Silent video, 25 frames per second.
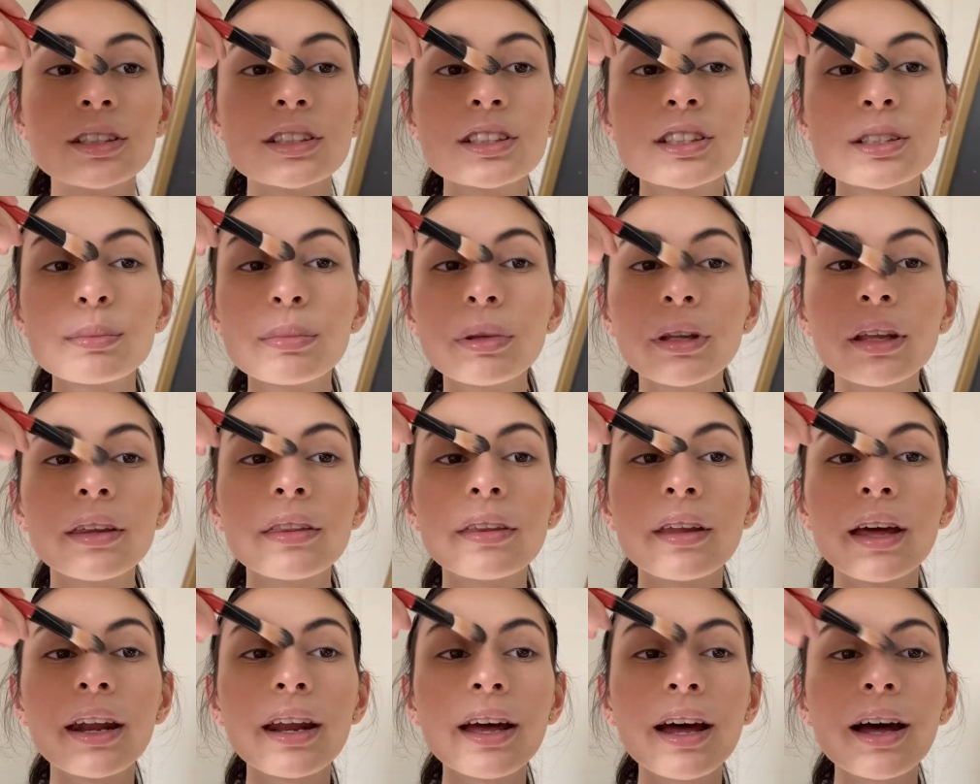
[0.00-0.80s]
Just
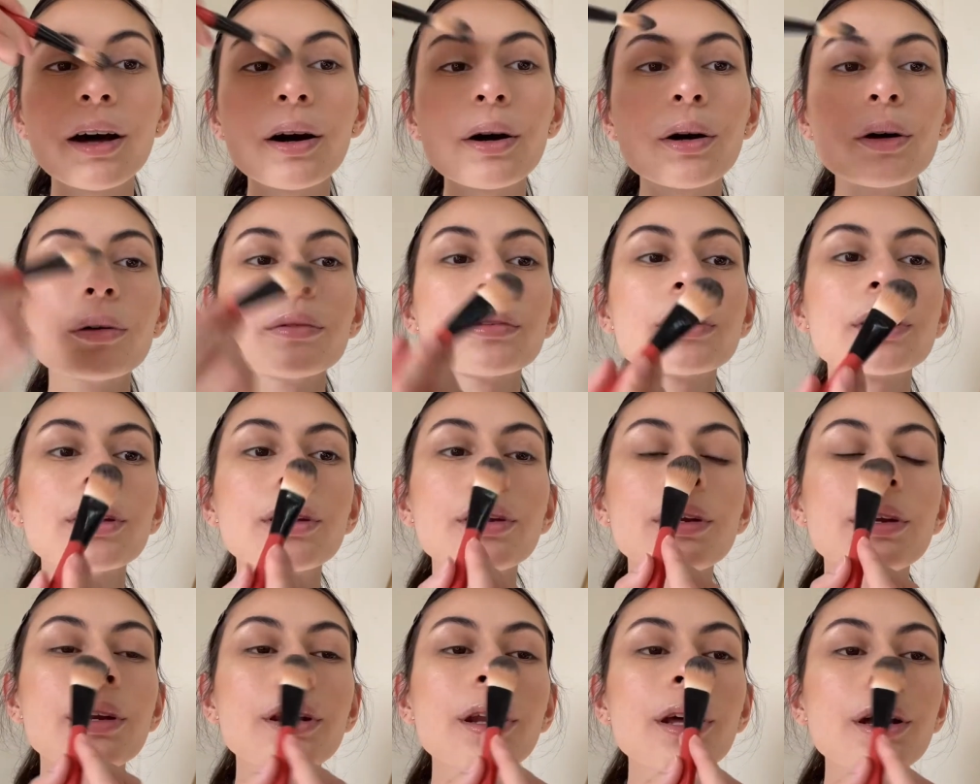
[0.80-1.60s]
blend that out, the
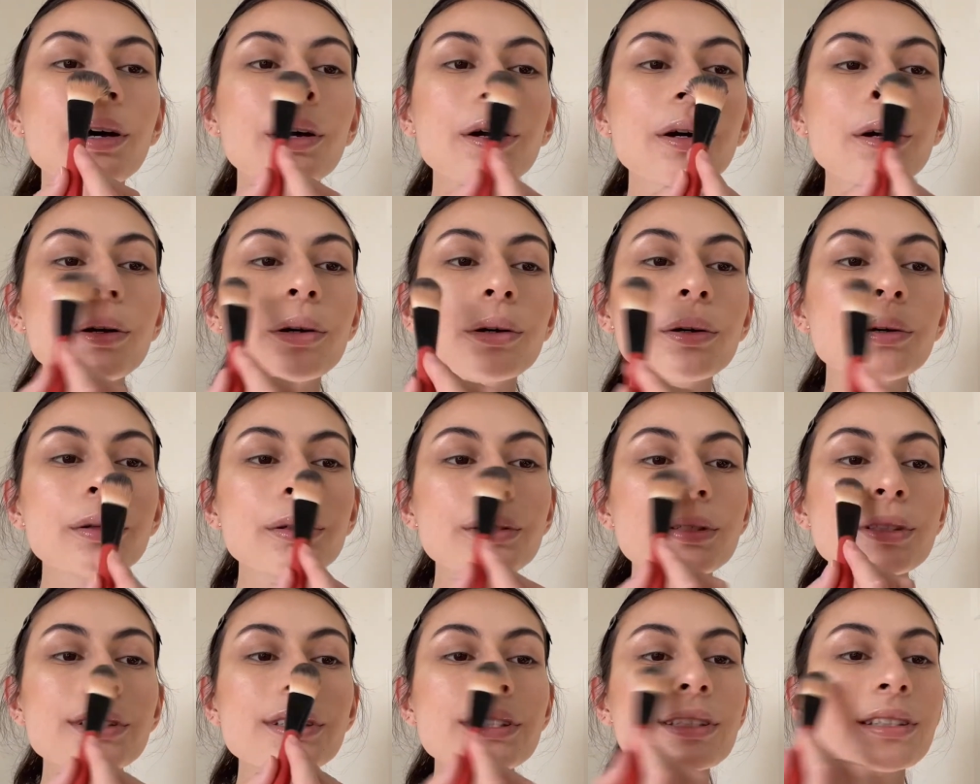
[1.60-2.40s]

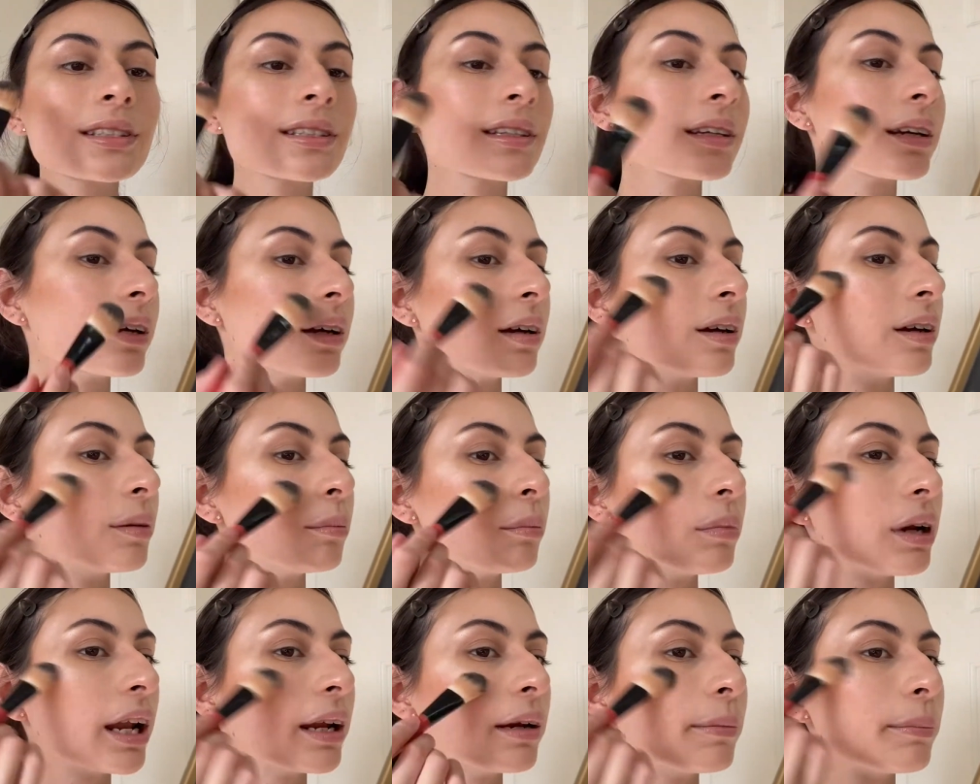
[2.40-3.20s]
nose,
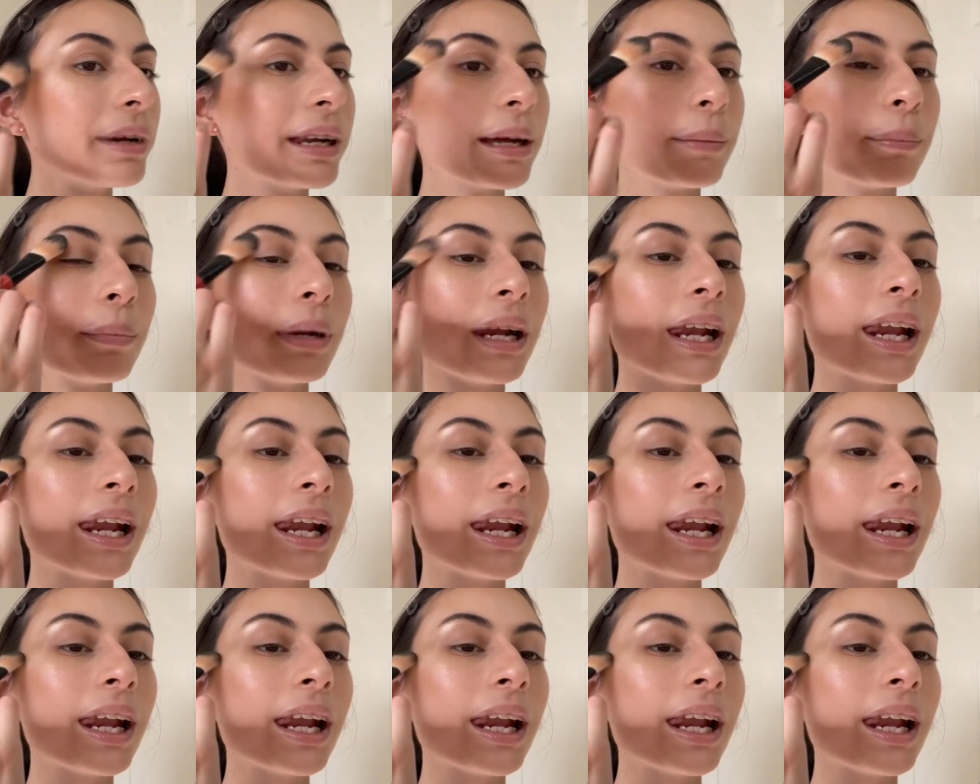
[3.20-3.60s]
blend, blend,